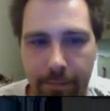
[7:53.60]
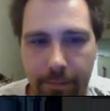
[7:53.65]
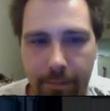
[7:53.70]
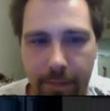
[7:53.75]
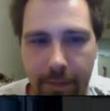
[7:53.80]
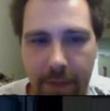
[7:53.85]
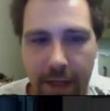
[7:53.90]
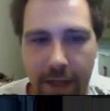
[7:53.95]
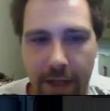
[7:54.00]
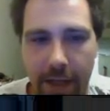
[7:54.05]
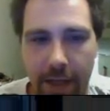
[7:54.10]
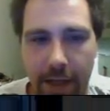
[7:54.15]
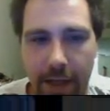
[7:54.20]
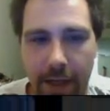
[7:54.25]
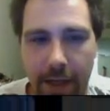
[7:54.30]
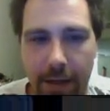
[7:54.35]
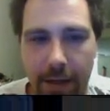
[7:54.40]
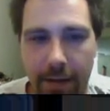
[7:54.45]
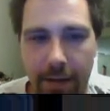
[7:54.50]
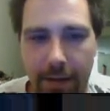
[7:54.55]

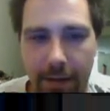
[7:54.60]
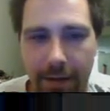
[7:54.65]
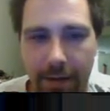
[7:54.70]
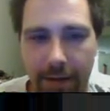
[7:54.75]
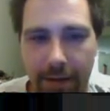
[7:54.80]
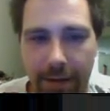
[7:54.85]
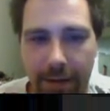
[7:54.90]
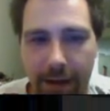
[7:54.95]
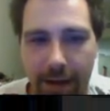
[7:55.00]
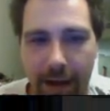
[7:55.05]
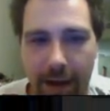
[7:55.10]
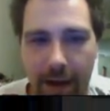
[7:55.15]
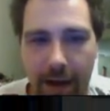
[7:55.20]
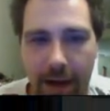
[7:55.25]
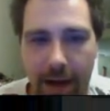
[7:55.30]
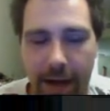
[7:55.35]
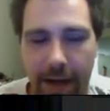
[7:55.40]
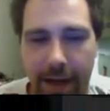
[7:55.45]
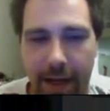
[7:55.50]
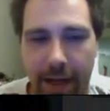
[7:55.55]
Eee.
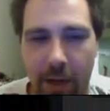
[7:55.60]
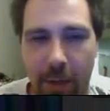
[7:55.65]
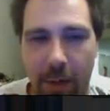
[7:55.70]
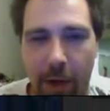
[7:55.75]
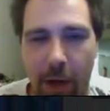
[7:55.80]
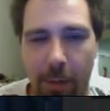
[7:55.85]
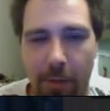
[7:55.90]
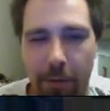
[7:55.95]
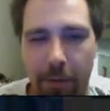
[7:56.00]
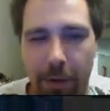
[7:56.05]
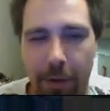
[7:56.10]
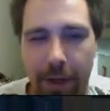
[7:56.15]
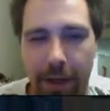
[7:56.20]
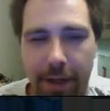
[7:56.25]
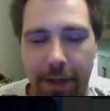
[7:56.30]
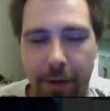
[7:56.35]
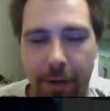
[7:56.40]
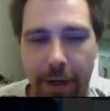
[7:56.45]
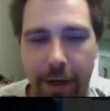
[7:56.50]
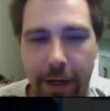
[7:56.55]
Haha, I got them all before they hit
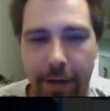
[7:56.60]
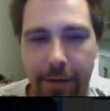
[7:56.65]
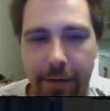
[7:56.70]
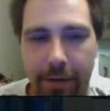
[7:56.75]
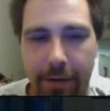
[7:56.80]
the ground.